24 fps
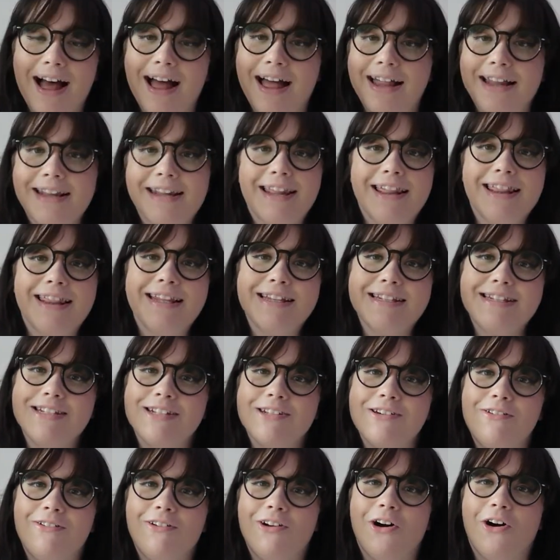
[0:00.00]
And this
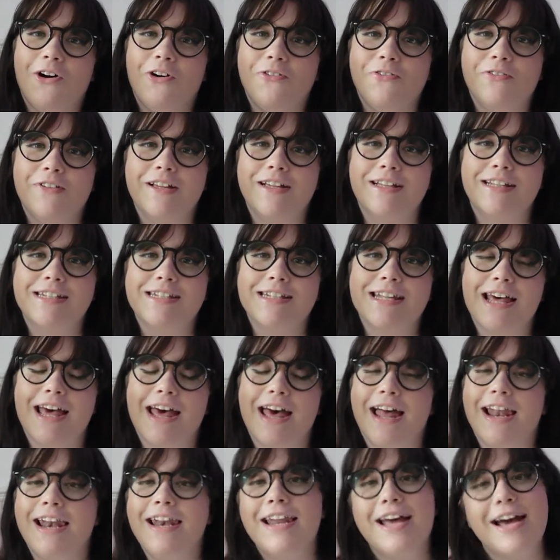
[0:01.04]
school offers
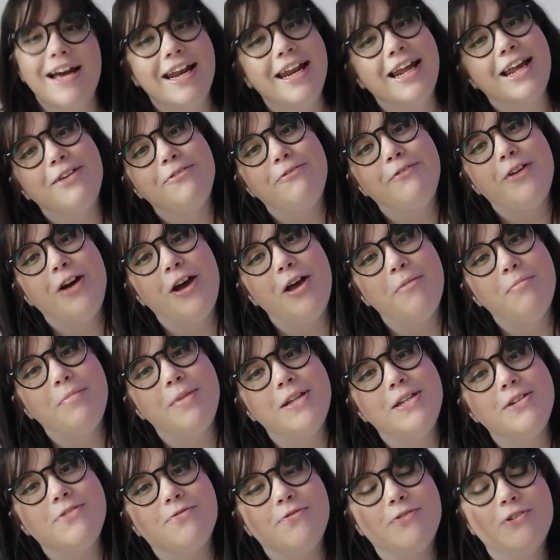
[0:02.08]
a learning
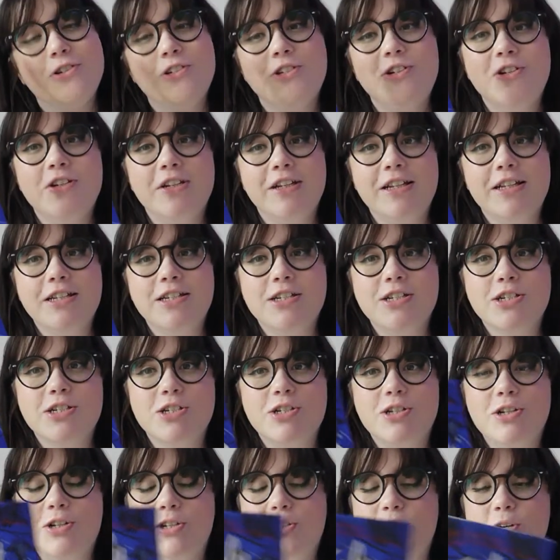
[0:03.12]
environment for students
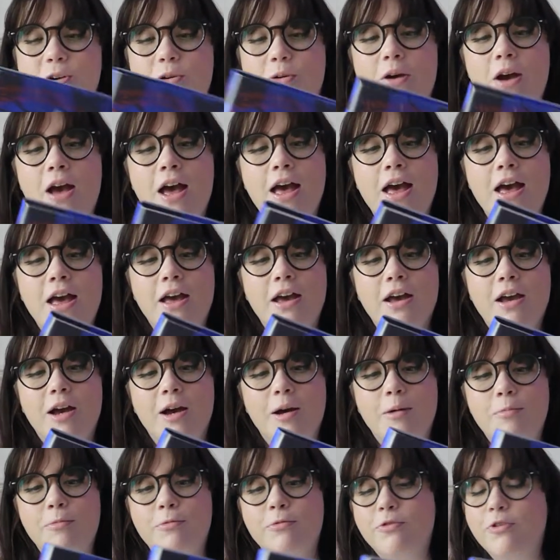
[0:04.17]
to
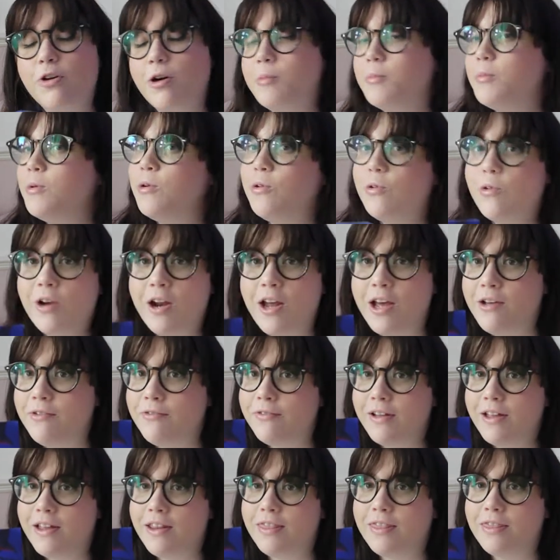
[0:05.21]
come from all
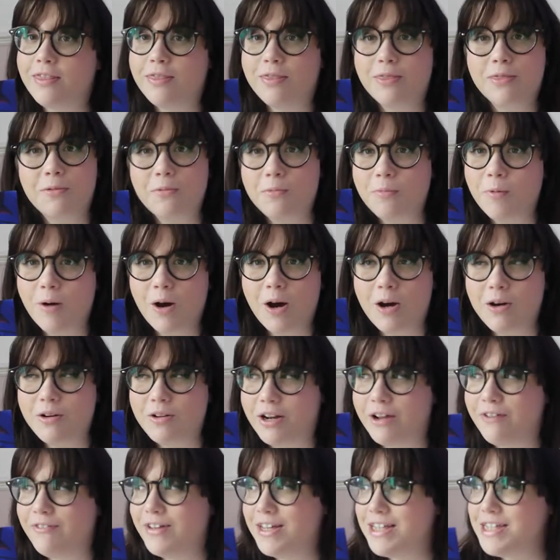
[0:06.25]
over the world.
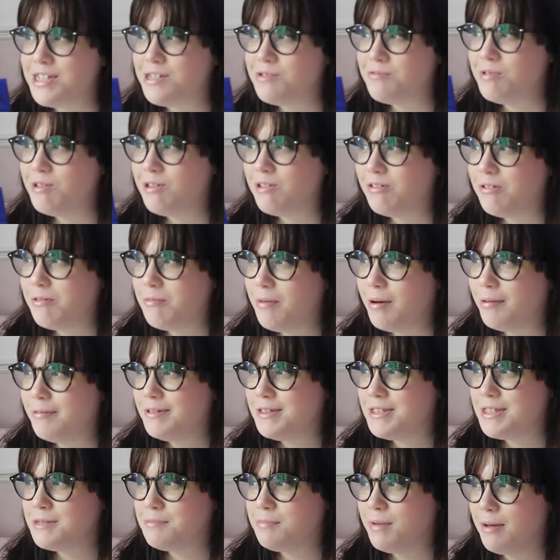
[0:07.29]
I think it's the world, or it
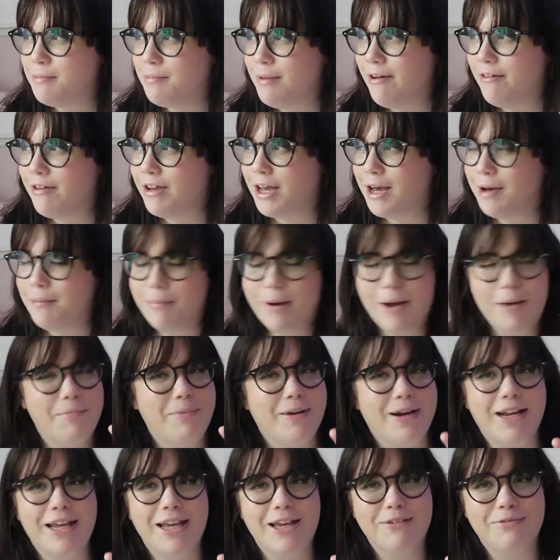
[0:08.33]
might just be America, but I
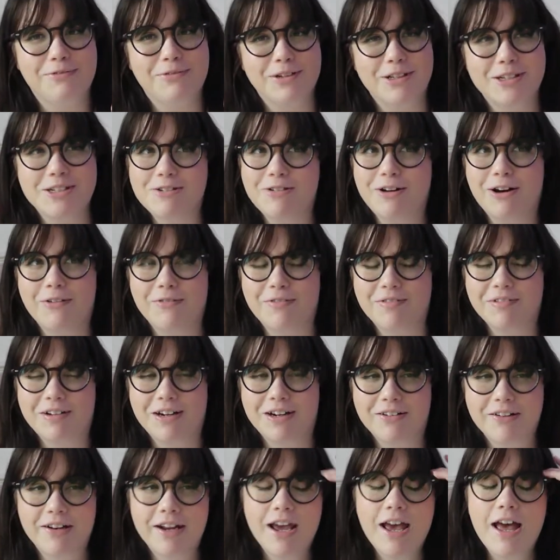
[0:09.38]
believe it's all over the
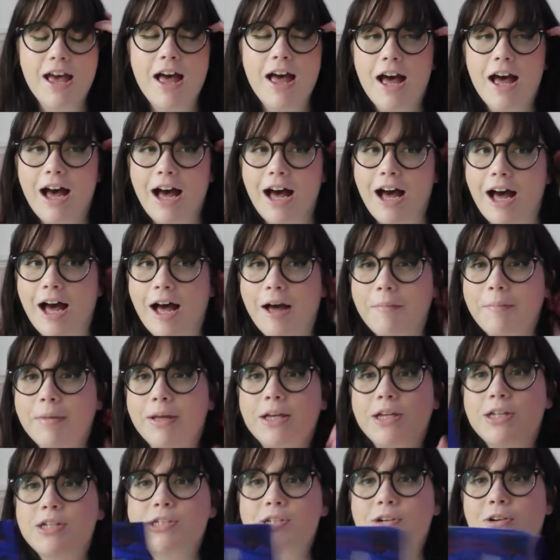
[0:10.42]
world,
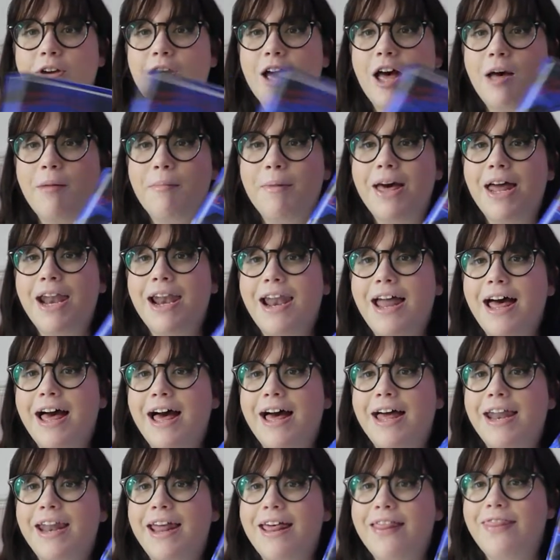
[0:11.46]
to come and
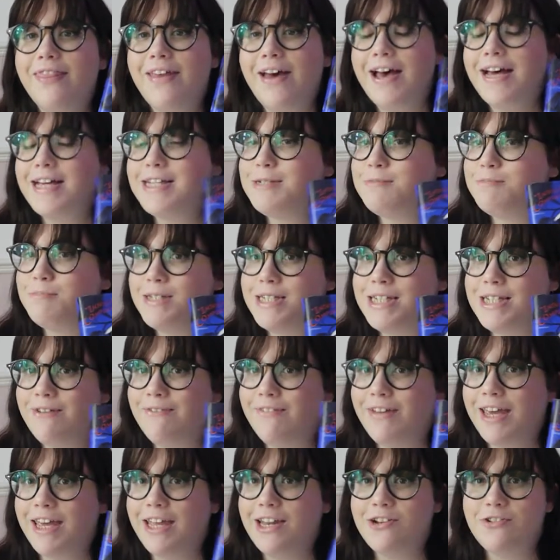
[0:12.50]
learn their
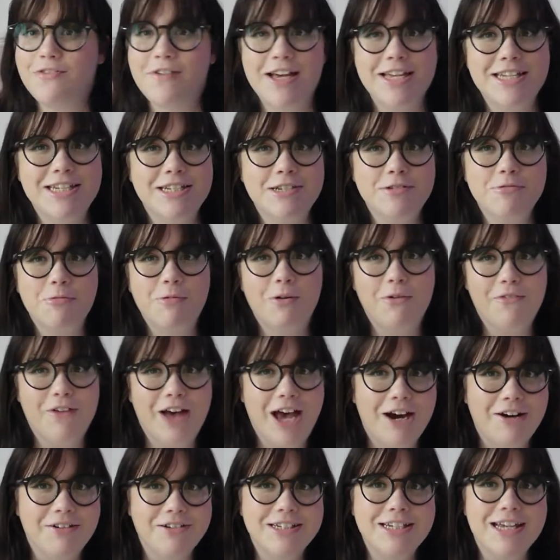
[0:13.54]
specific interests
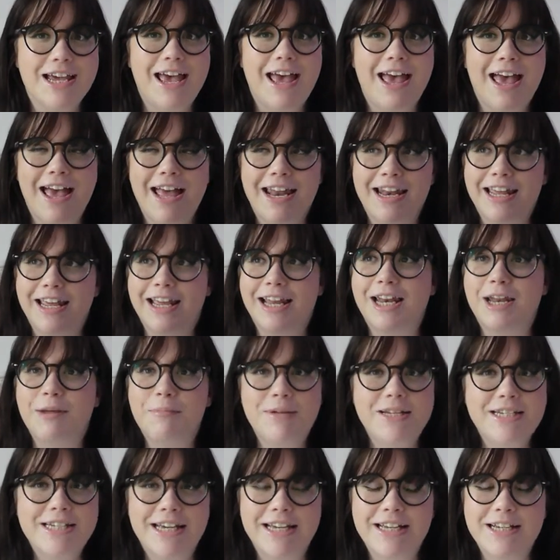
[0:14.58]
without any
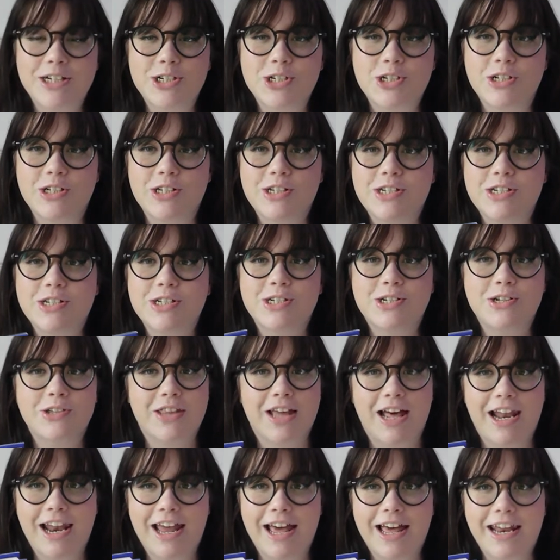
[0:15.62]
limitations to
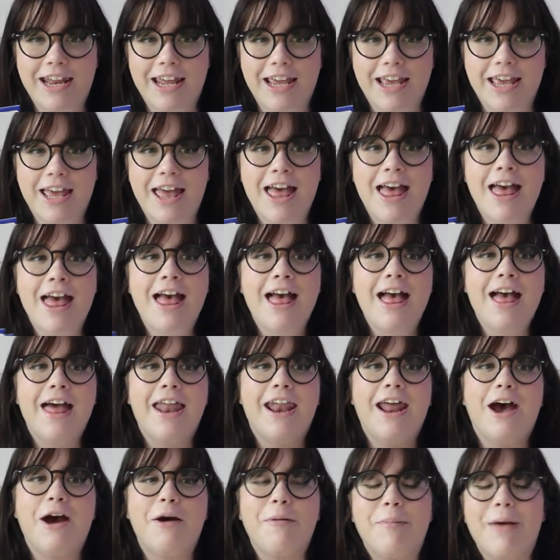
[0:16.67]
their learning.
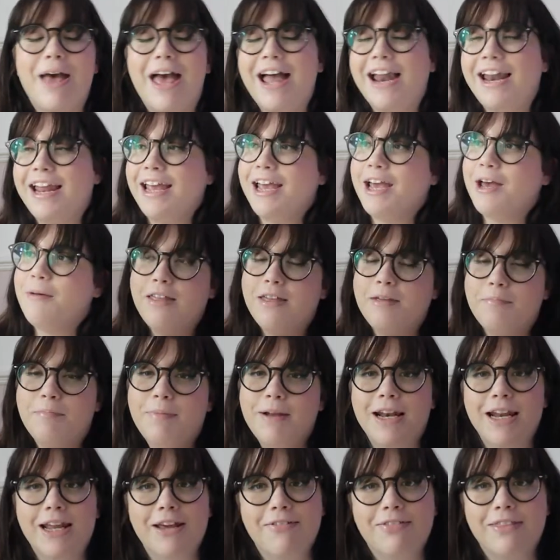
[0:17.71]
And Albert Ellingham
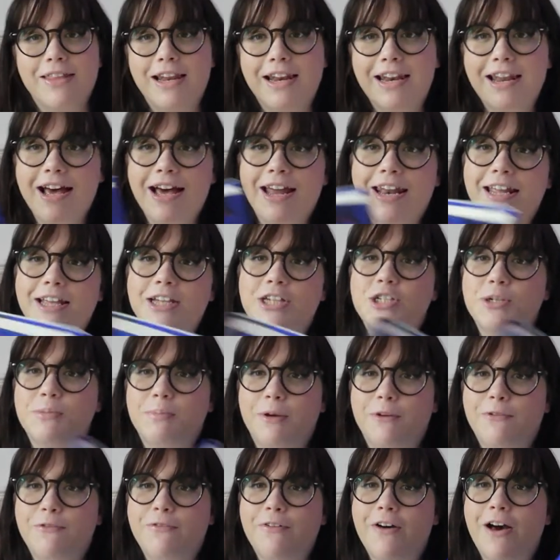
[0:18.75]
believed that learning should
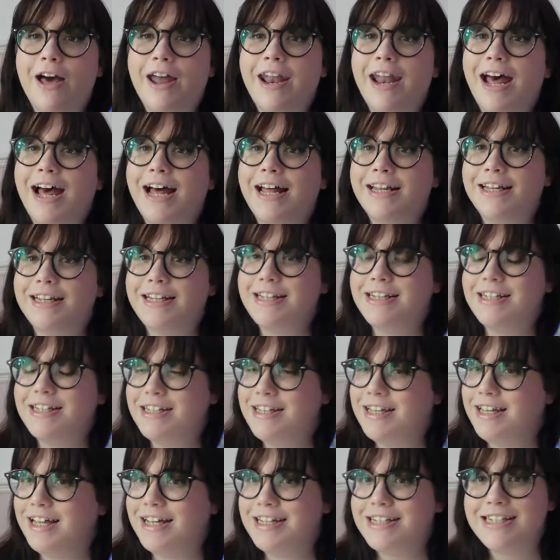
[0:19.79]
be fun, and
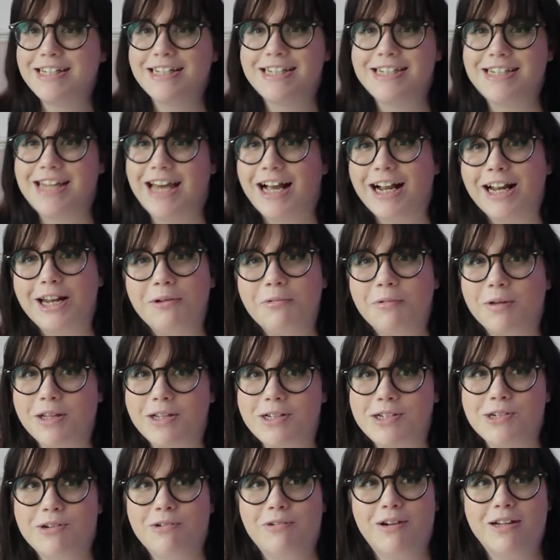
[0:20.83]
that's exactly what
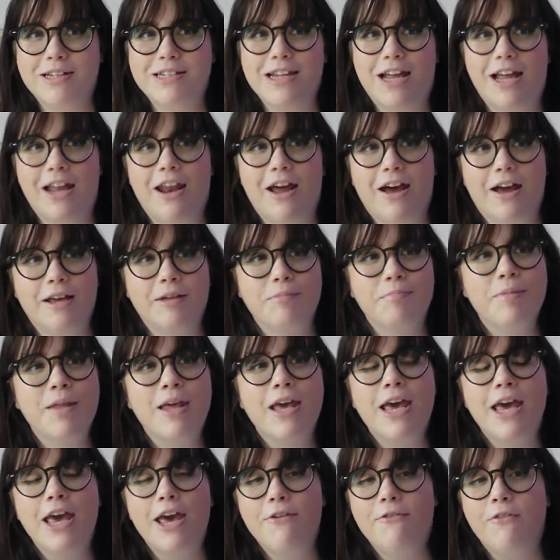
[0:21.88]
the school is like. Like,
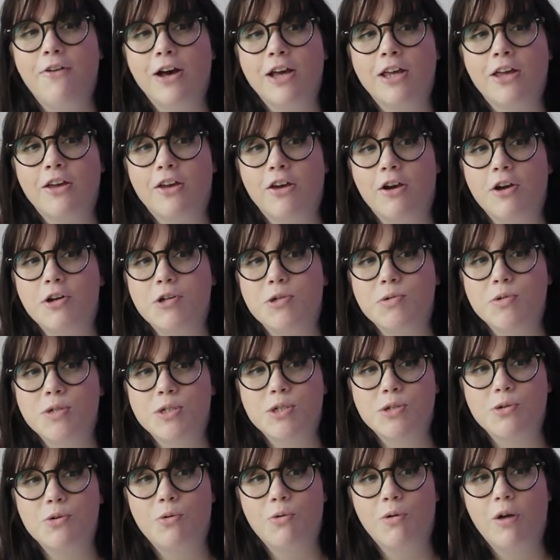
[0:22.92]
if I could go to a
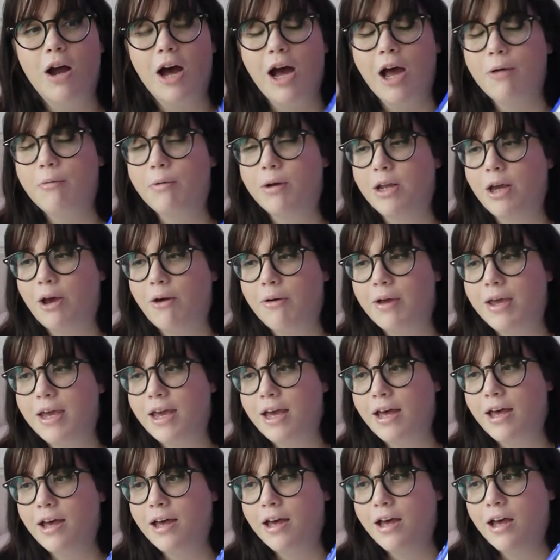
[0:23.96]
school, I would go
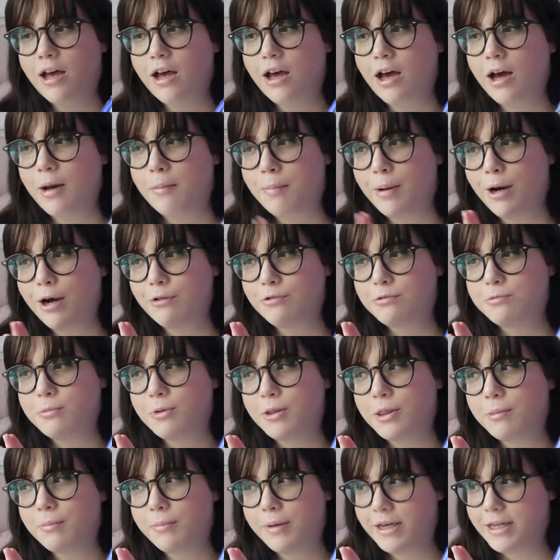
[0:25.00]
here, apart from all
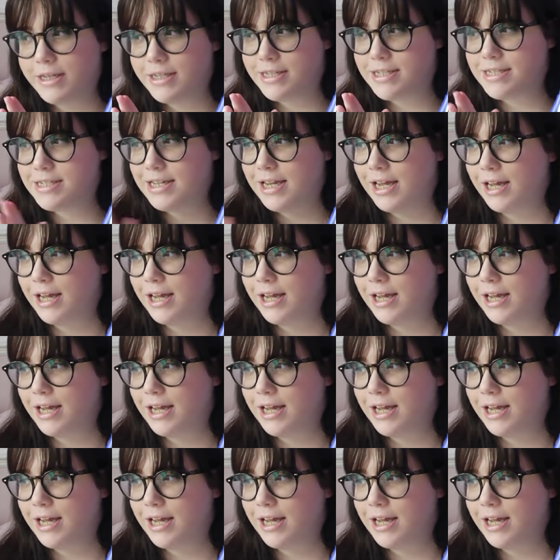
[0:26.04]
the murders.